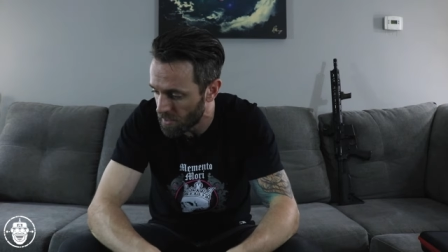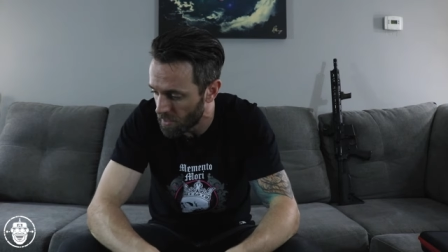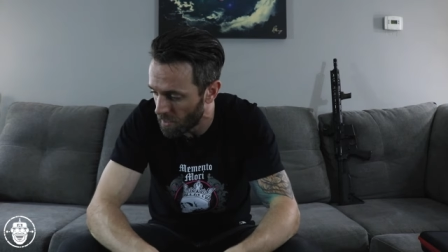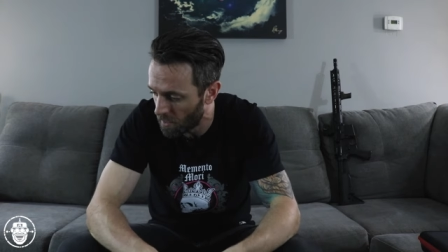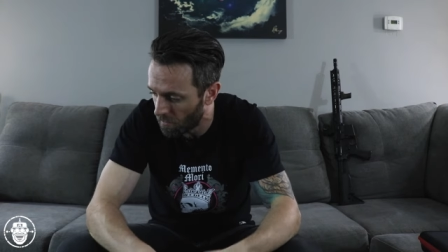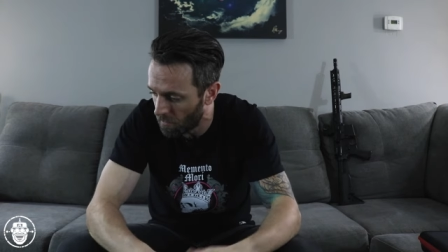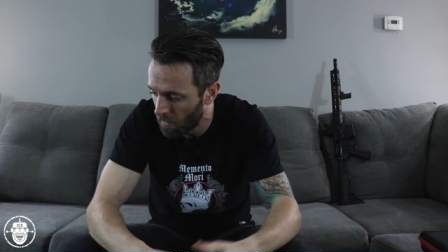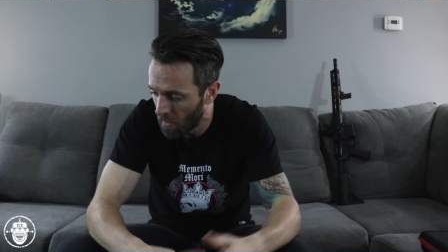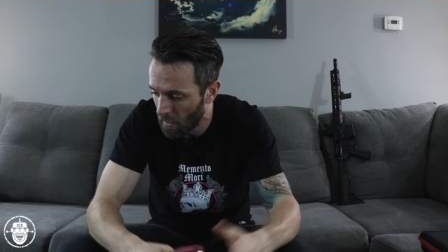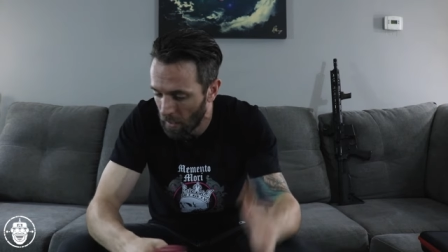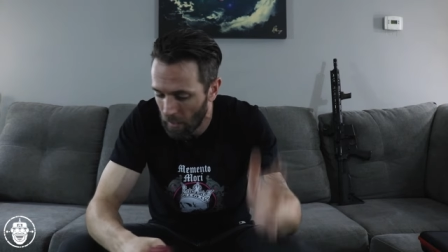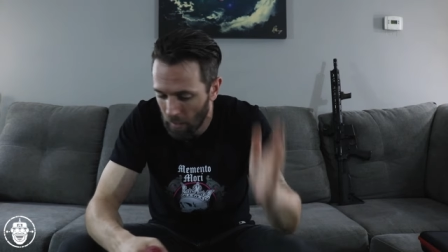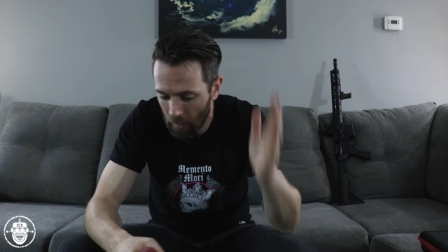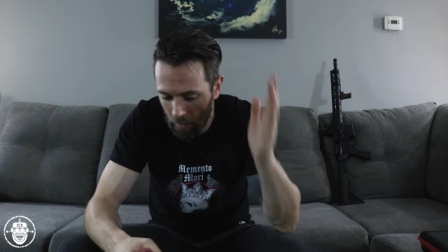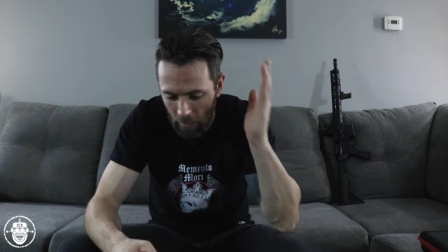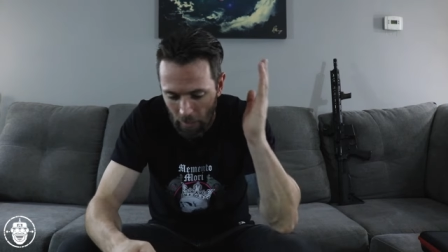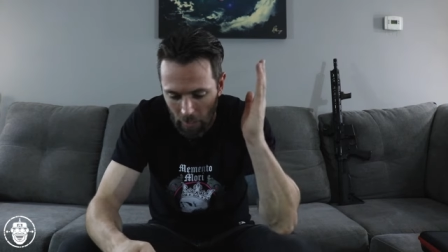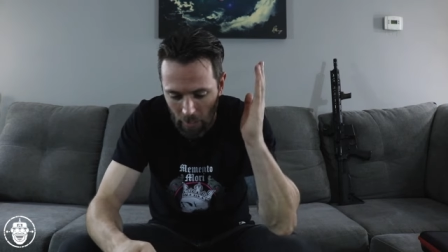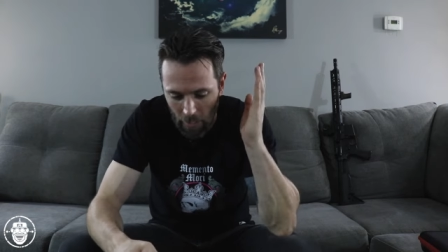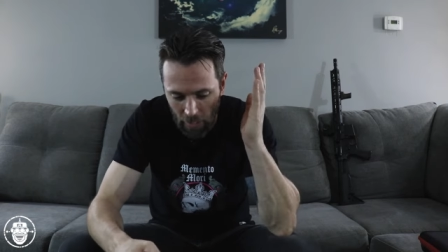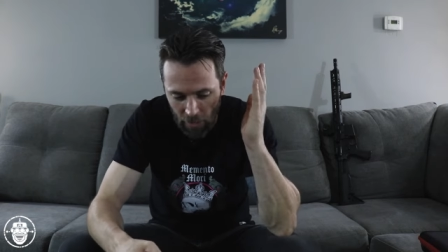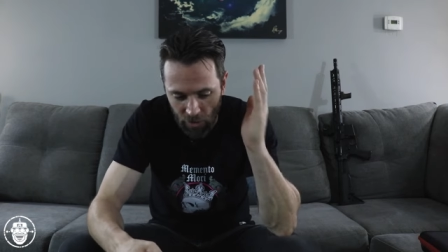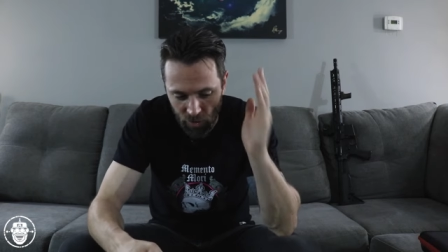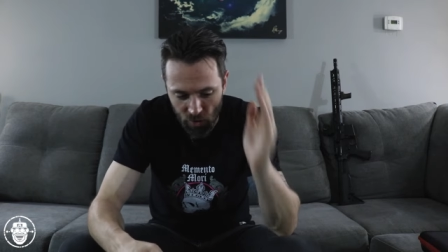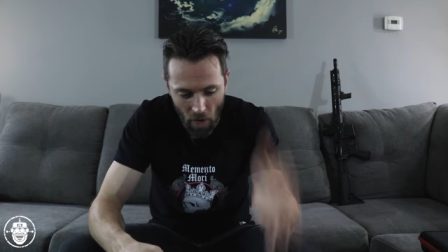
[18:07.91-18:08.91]
So
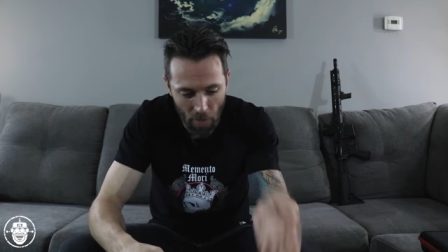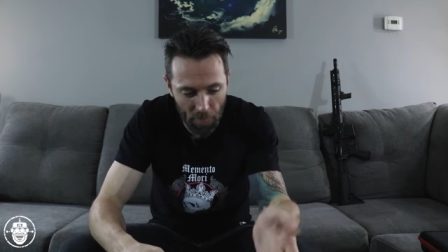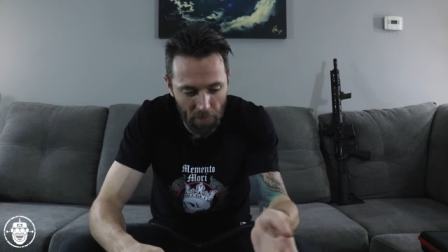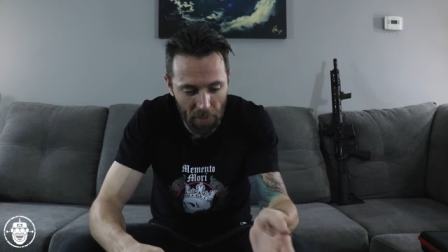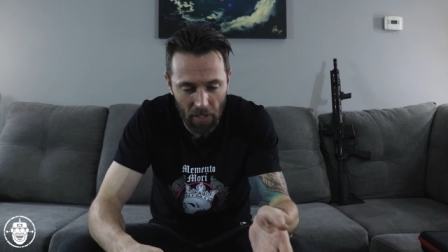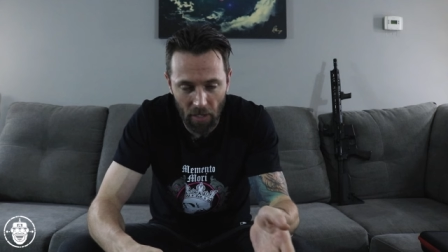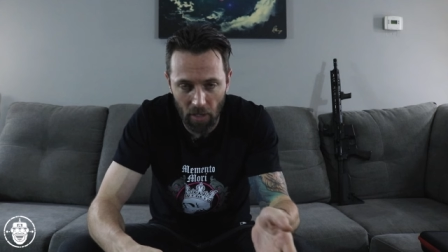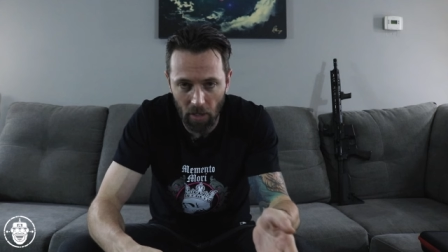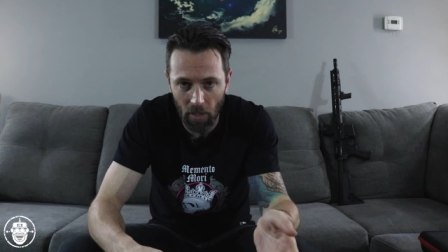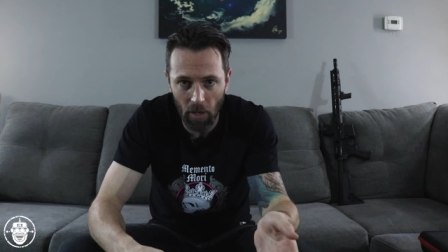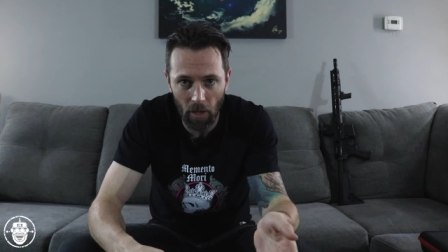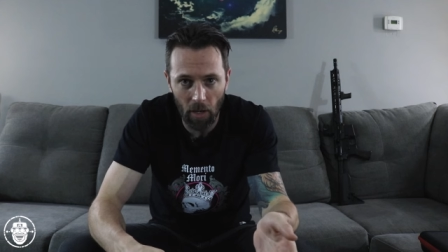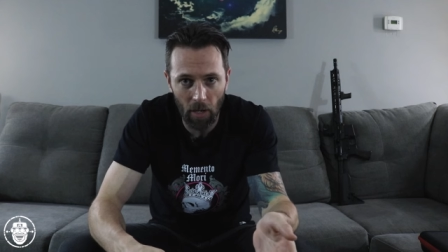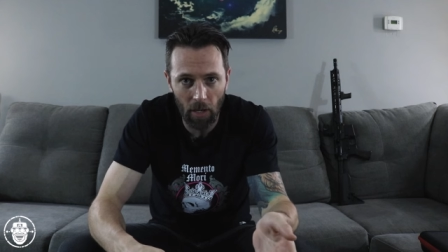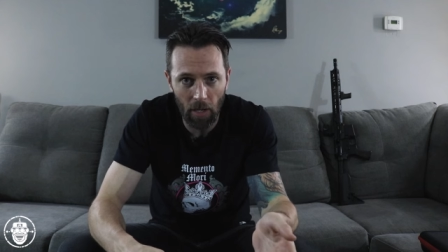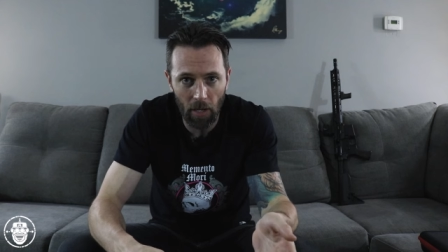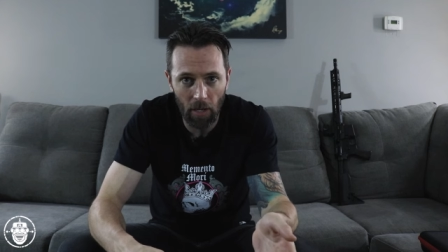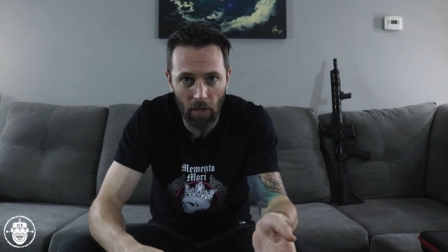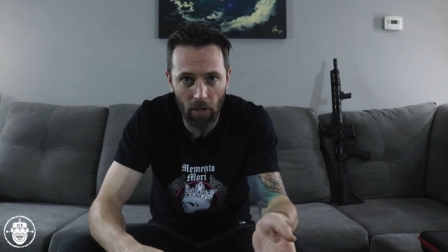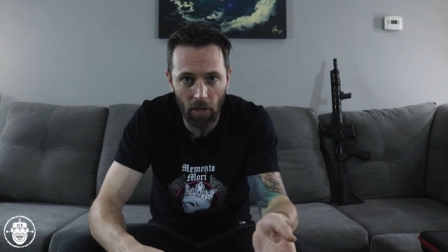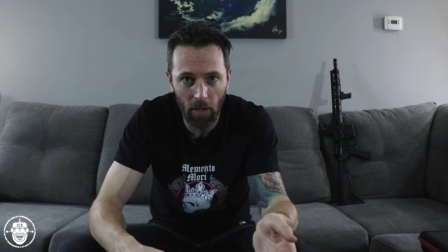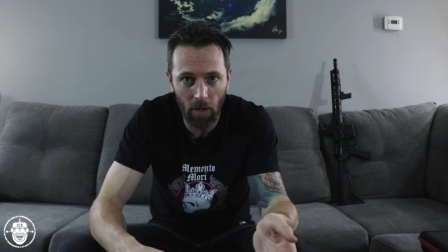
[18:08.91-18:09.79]
uh, drop me a, uh,